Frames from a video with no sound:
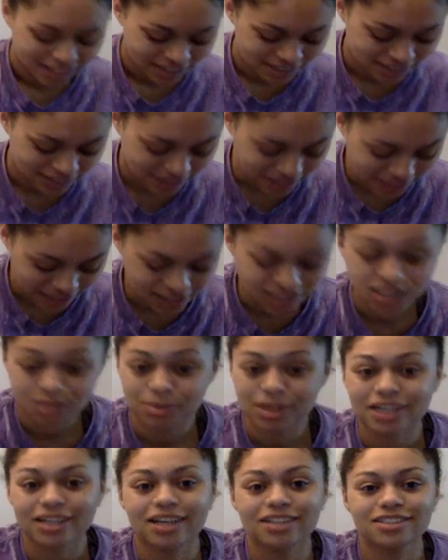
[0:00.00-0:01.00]
And today's actually
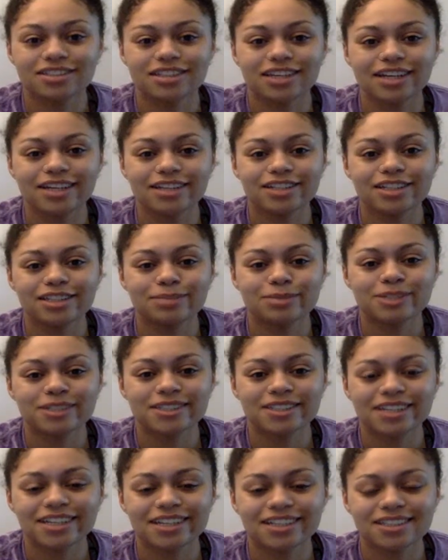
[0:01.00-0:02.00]
my cousin AJ's
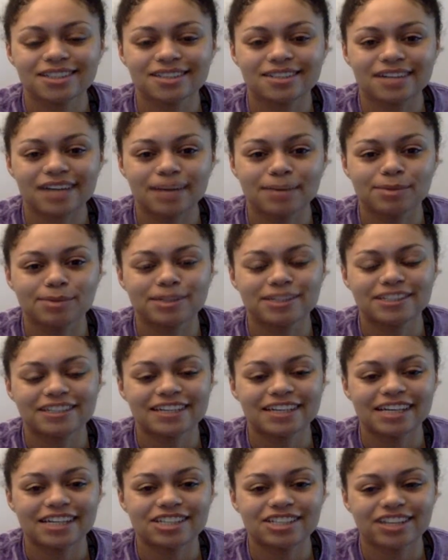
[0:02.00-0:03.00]
birthday. So happy
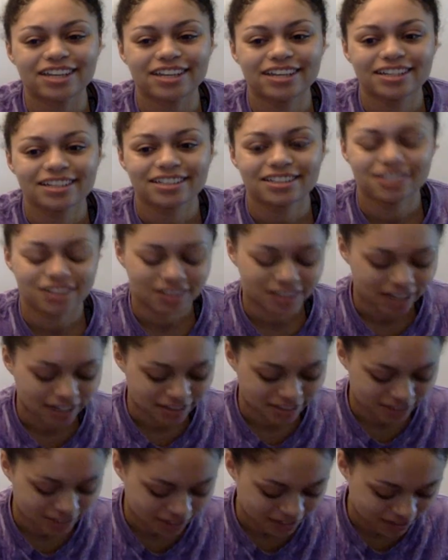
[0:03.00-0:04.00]
birthday, AJ. He turned 9
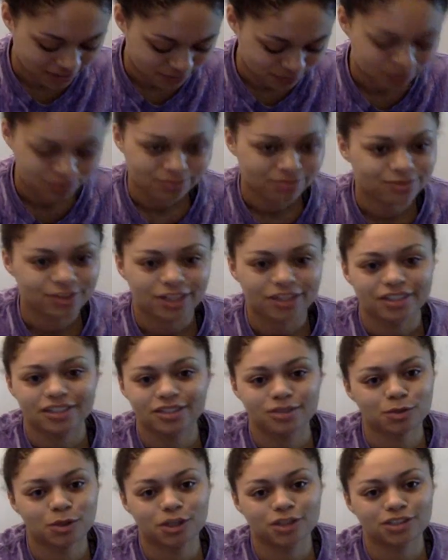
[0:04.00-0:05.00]
today. Not that
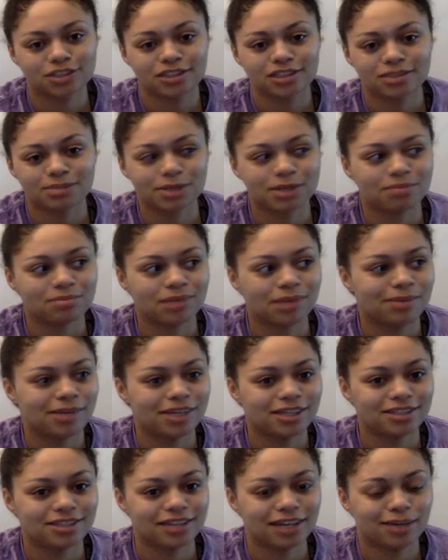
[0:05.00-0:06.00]
he's watching this, but maybe
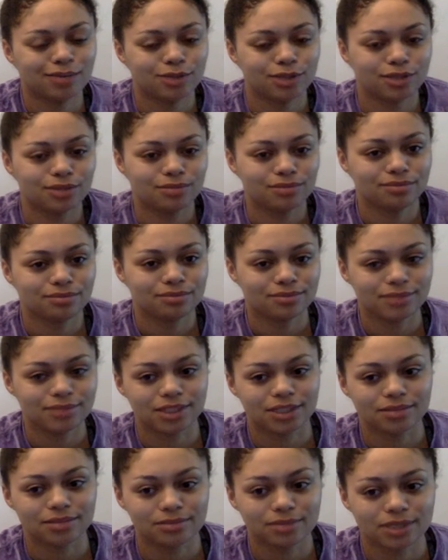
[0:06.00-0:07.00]
his dad will, you
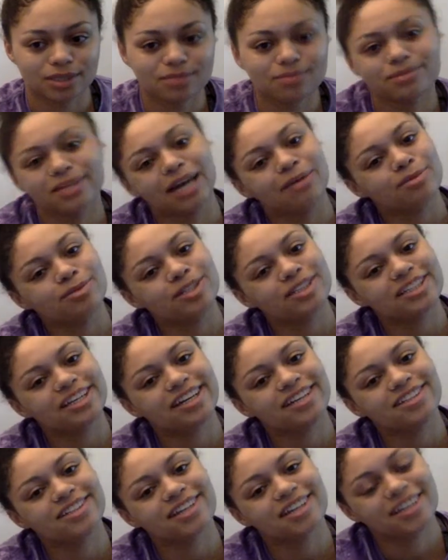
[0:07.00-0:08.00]
know? So happy
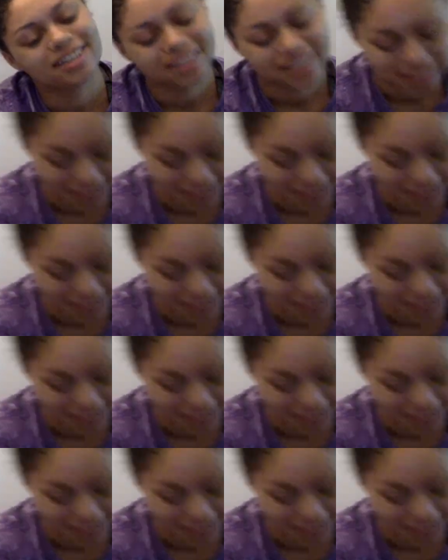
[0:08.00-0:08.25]
birthday, AJ.